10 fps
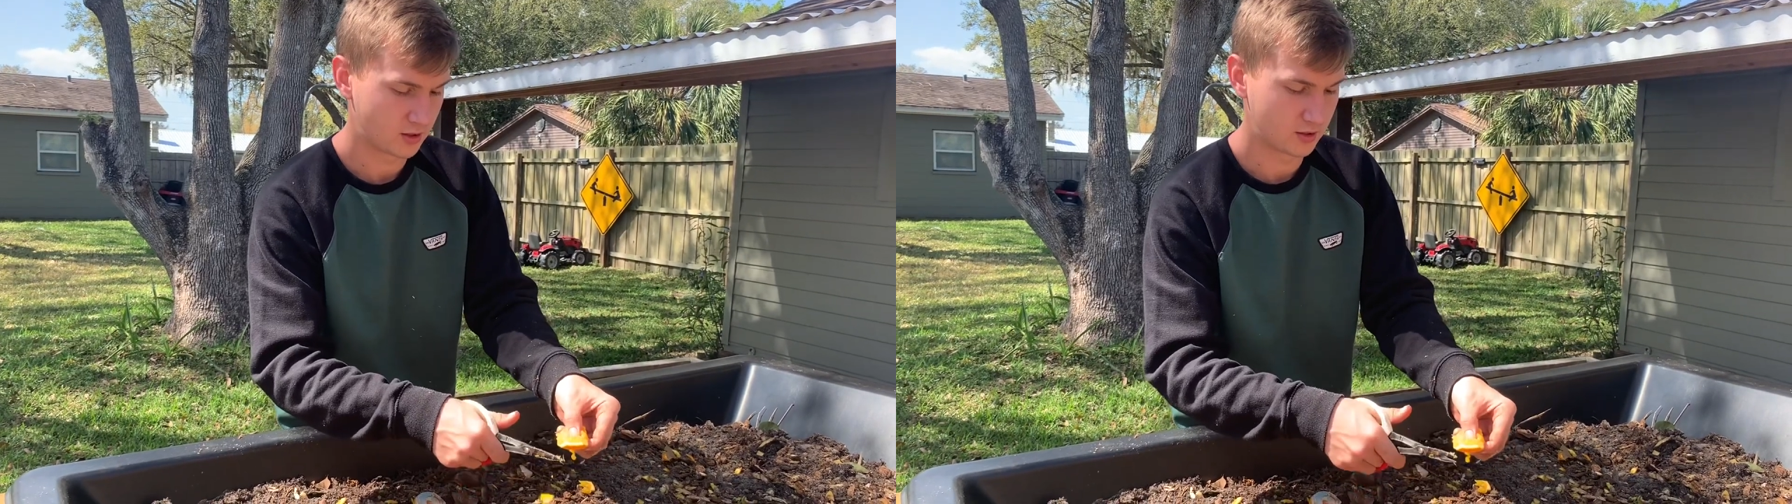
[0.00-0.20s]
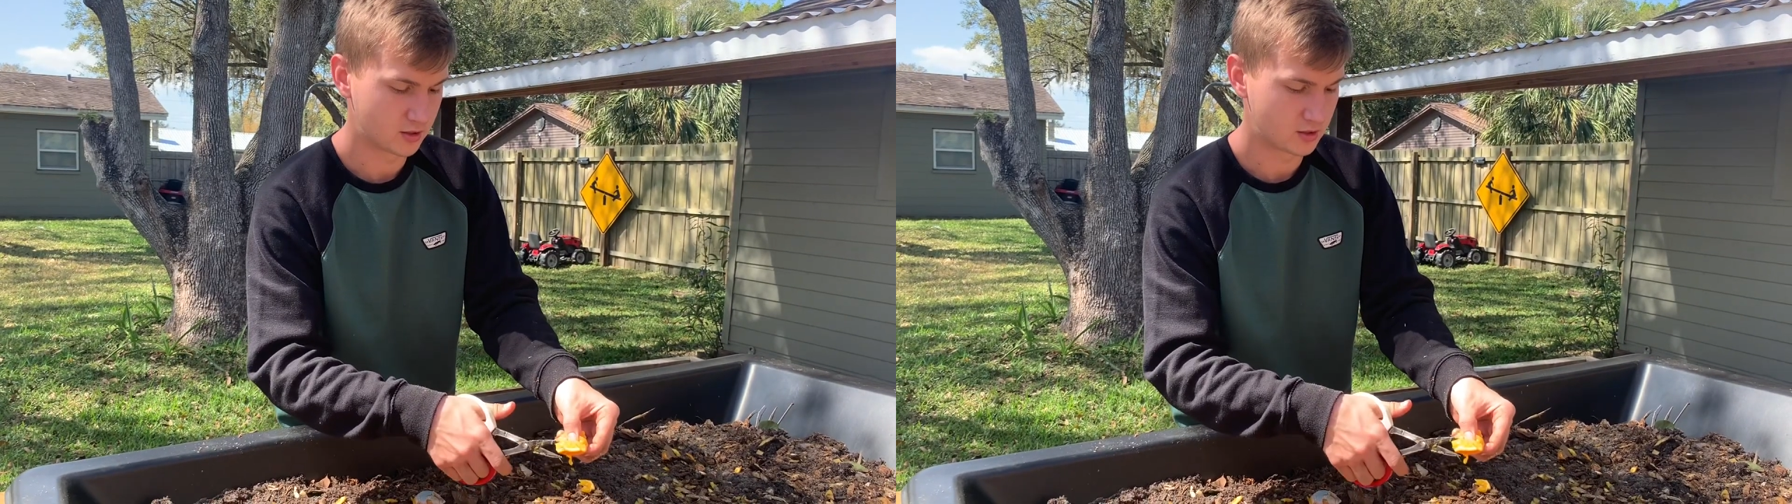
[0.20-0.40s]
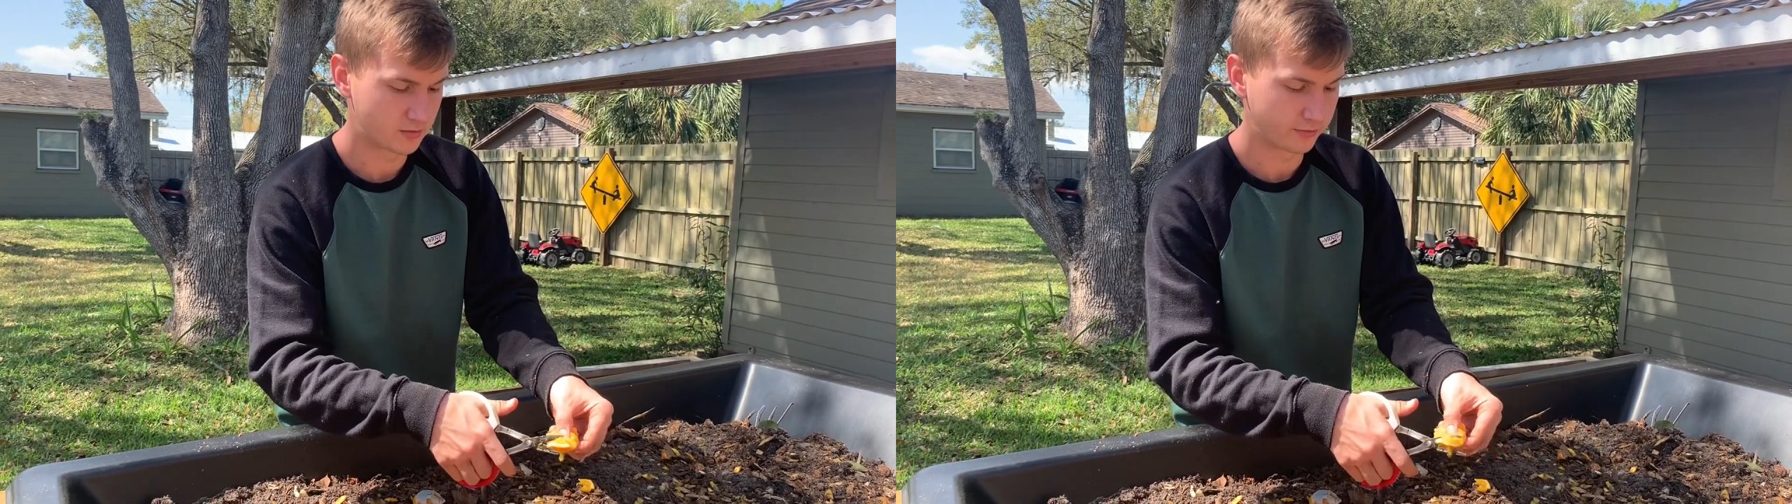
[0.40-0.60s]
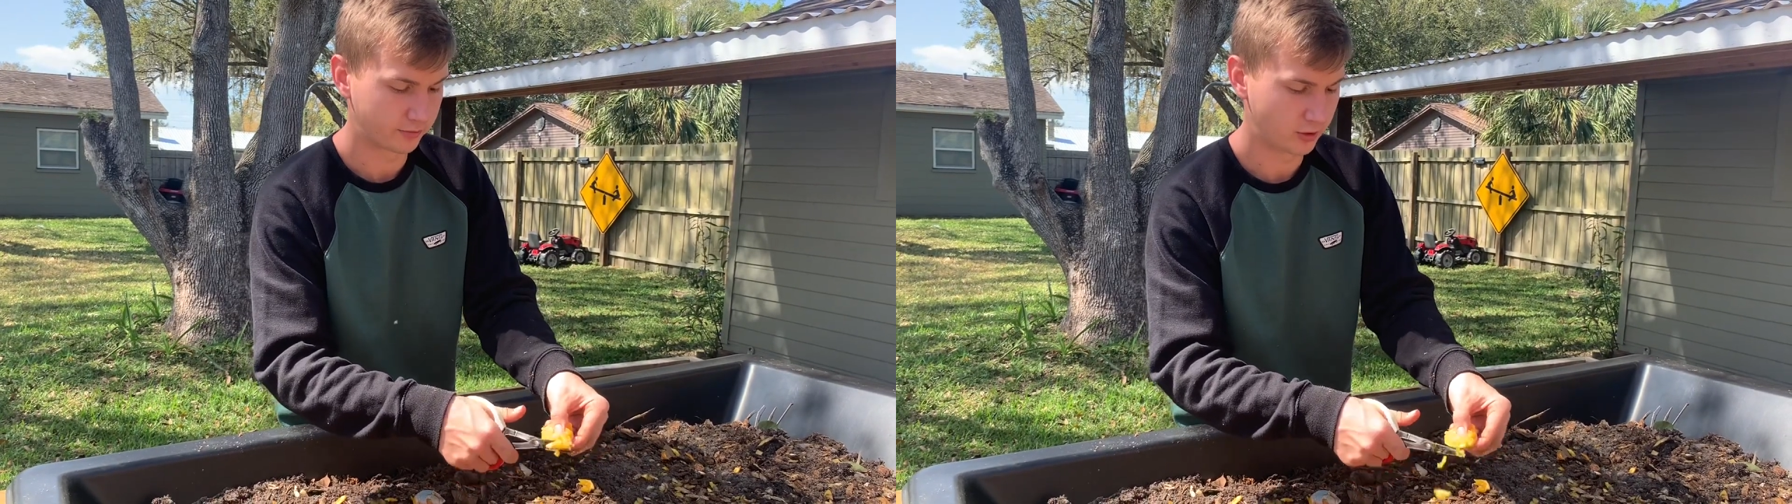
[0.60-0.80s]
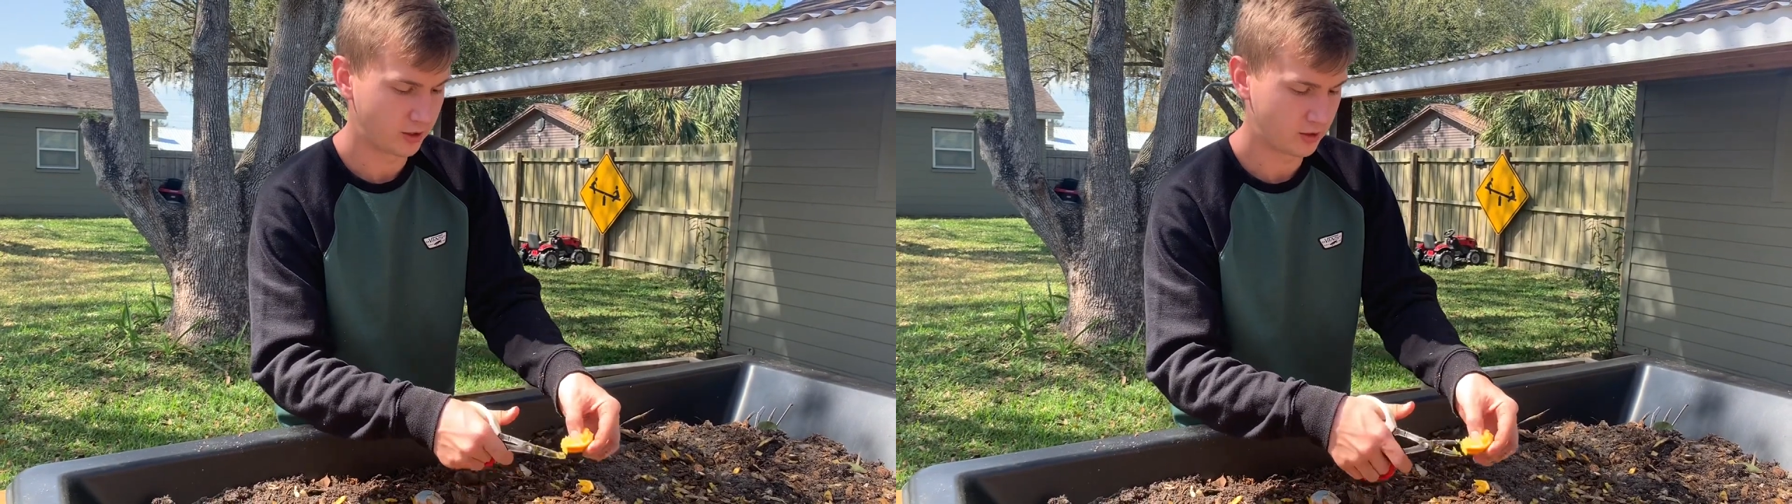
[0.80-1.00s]
It's
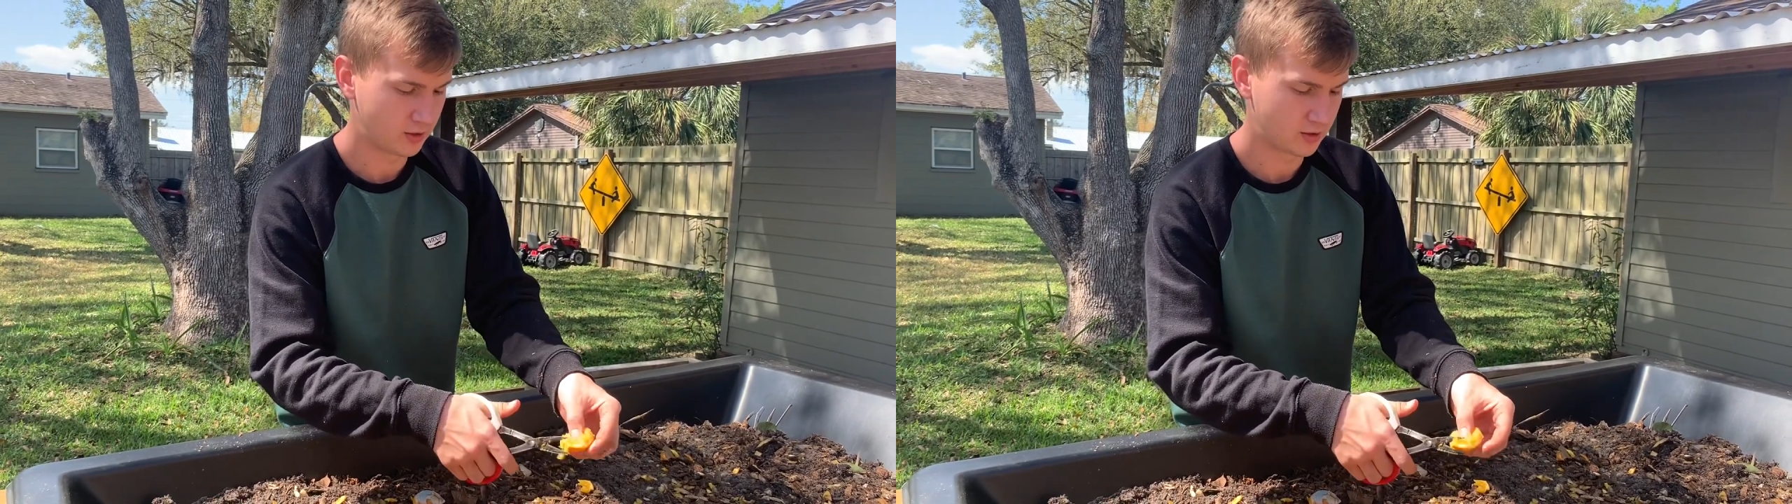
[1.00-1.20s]
free,